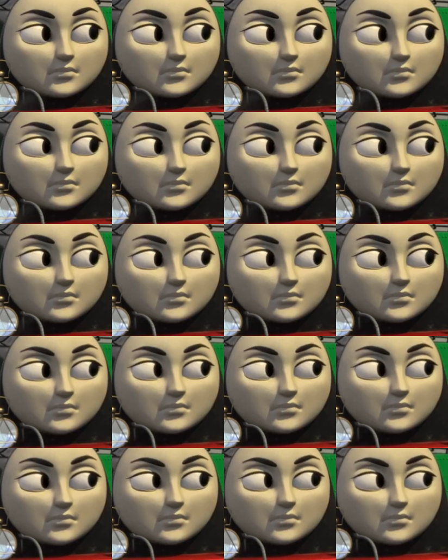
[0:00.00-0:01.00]
some of
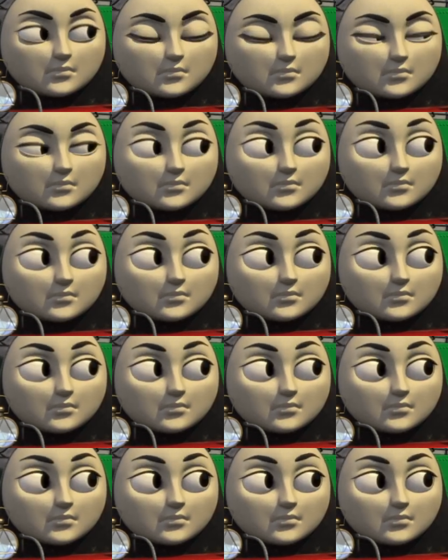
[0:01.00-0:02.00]
your art
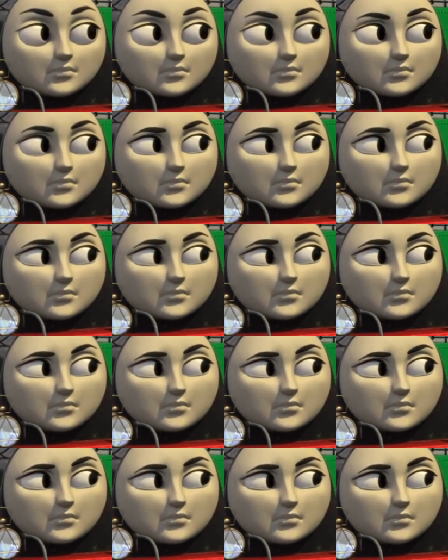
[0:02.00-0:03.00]
and buildings look
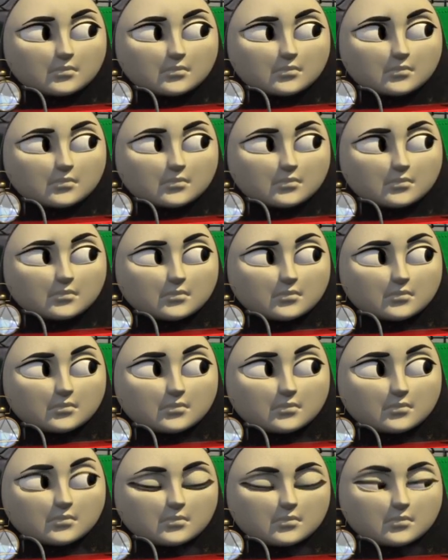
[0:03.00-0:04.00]
very
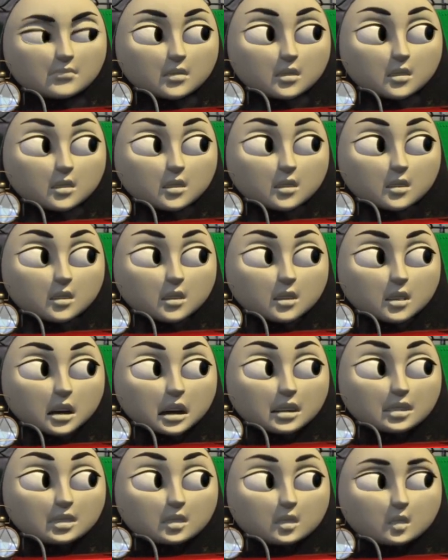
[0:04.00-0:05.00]
unfinished.
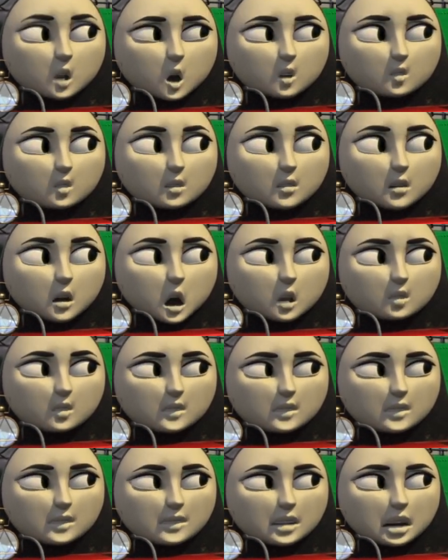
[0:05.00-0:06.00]
They're not
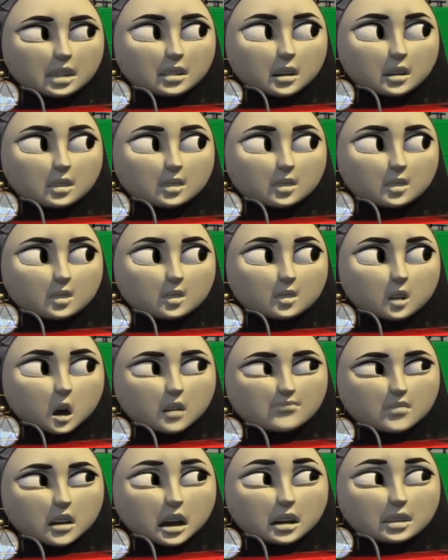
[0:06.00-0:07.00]
unfinished,
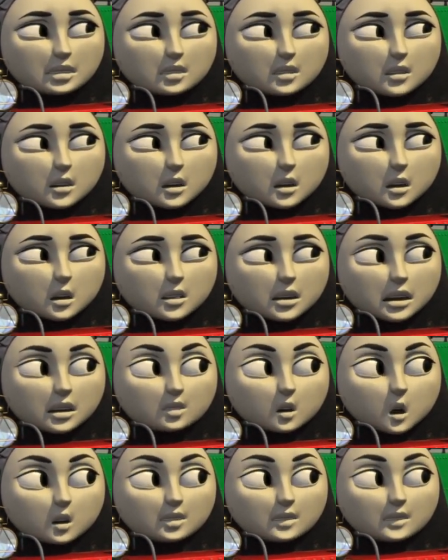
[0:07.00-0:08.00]
Thomas. They're
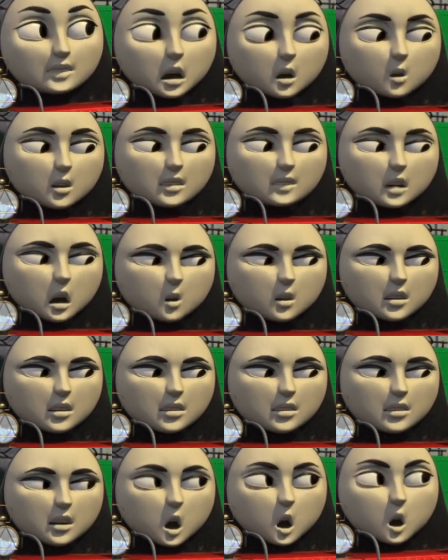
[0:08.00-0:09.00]
just very, very
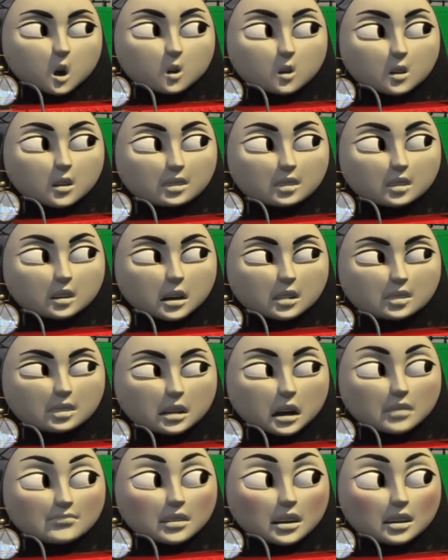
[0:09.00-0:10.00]
old and
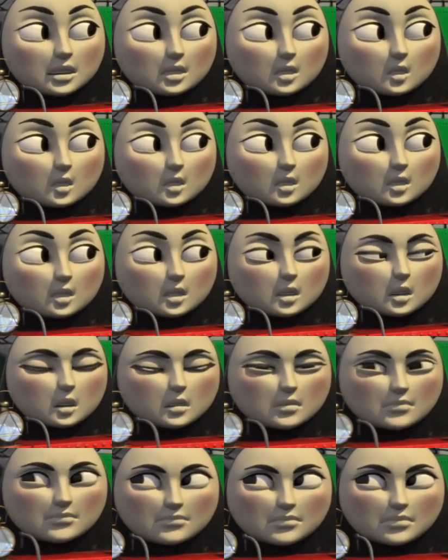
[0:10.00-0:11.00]
damaged.
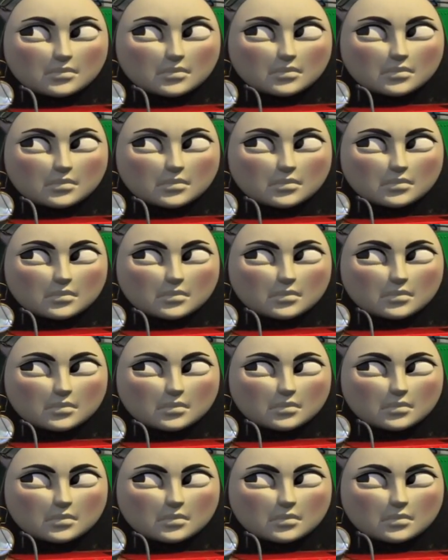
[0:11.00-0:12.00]

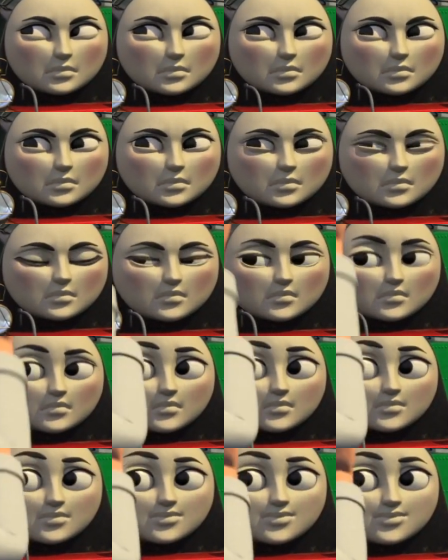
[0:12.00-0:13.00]
Ah, Gina,
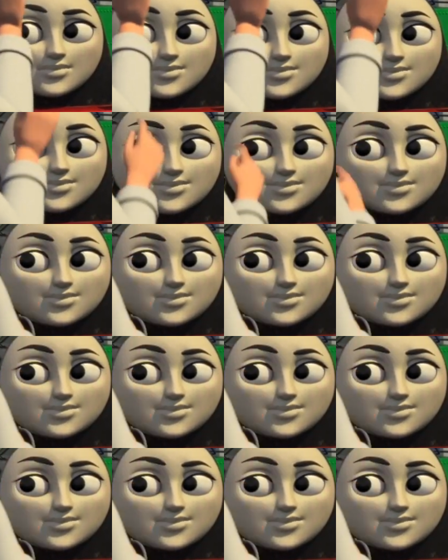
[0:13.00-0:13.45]
I've got a